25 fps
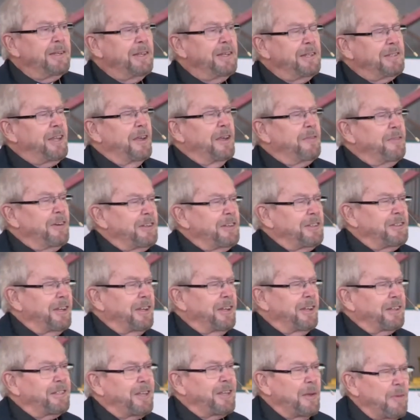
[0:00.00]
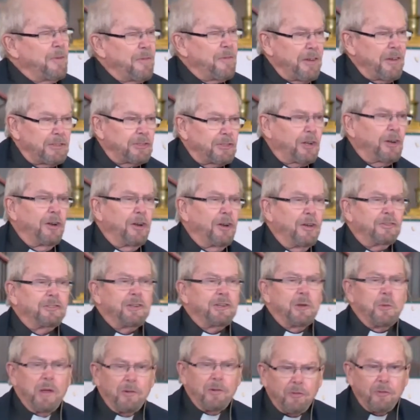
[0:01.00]
In 1976, some of us
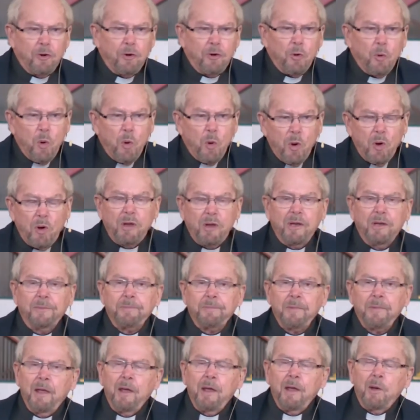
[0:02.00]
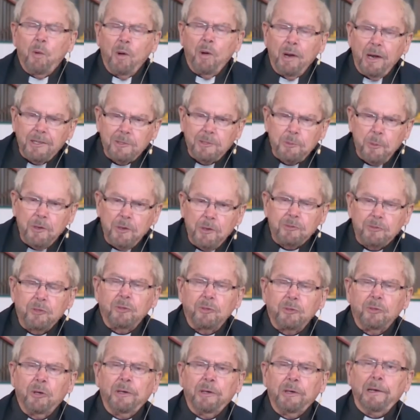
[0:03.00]
clergy went for a walk. Well, I
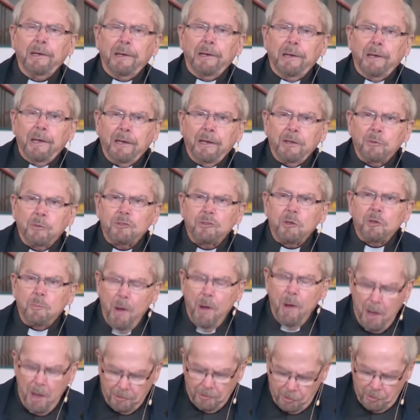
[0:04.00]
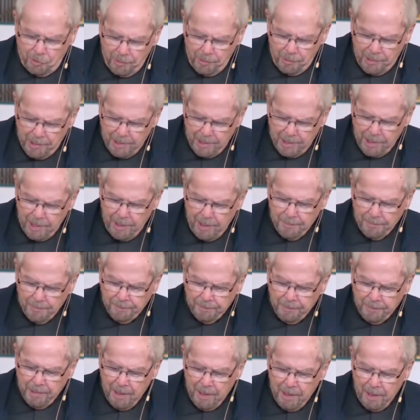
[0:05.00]
suppose it was a march,
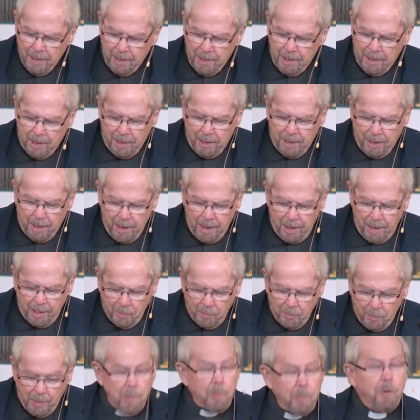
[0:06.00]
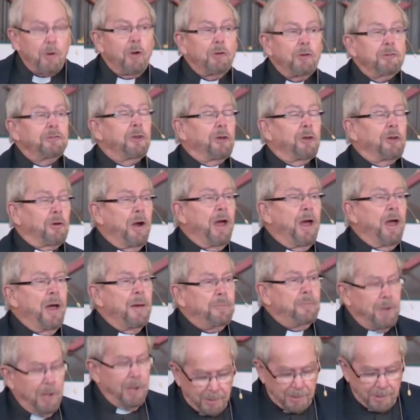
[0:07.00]
really. And we were also
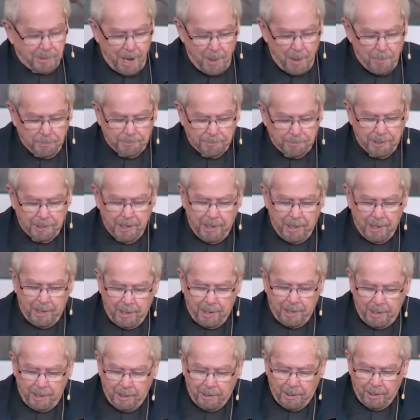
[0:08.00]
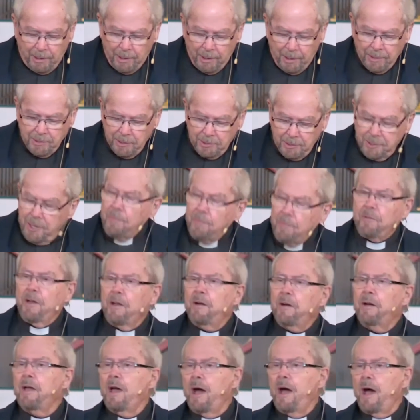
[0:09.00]
grabbed and dumped into
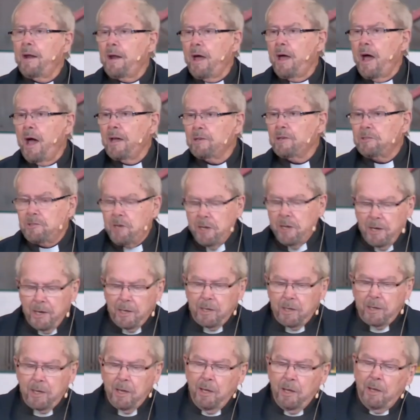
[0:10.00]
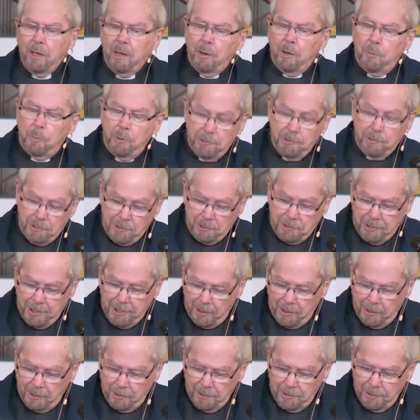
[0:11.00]
some very unhygienic
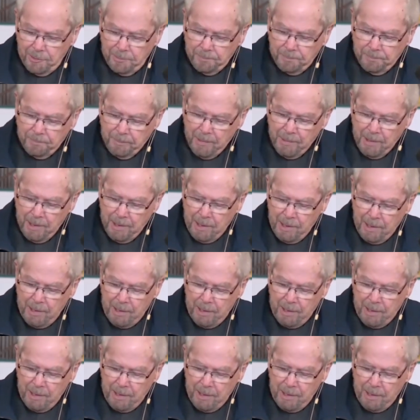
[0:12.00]
prison cells.